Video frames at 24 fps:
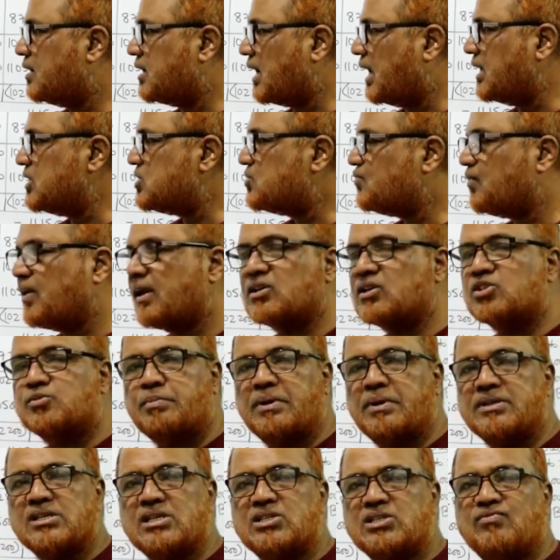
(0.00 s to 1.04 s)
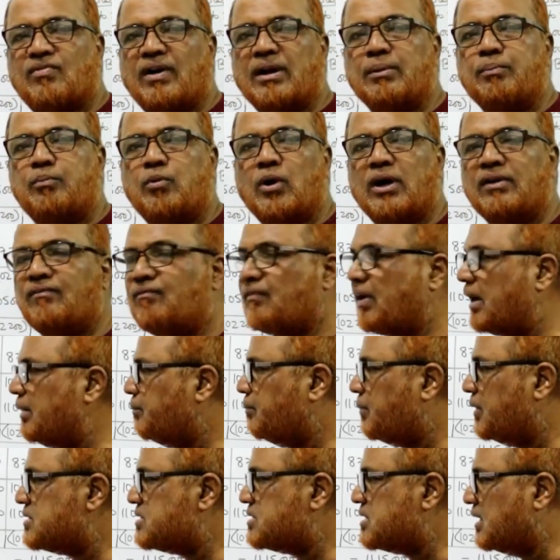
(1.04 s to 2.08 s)
Transfer expenses
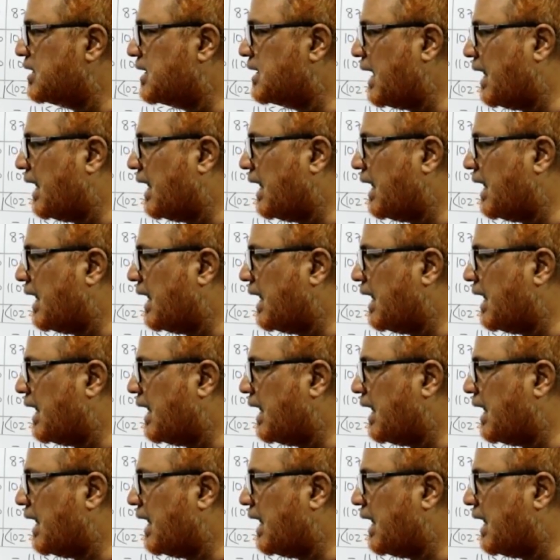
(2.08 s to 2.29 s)
1.5%.